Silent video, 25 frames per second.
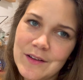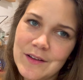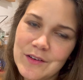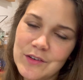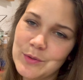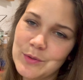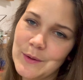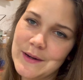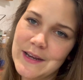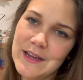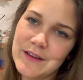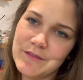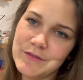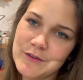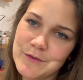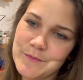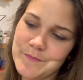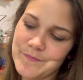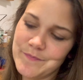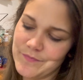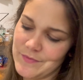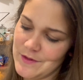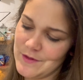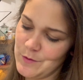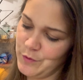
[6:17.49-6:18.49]
20 of
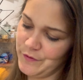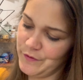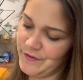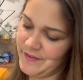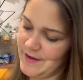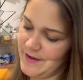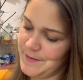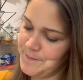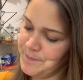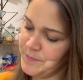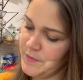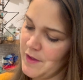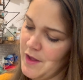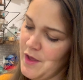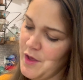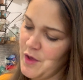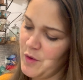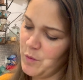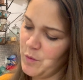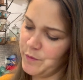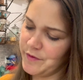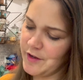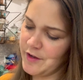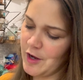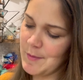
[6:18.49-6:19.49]
them, we'll see.
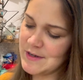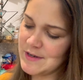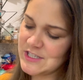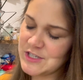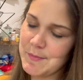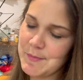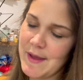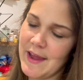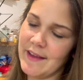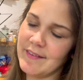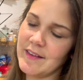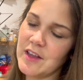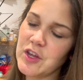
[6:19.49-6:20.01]
We'll see how much it makes.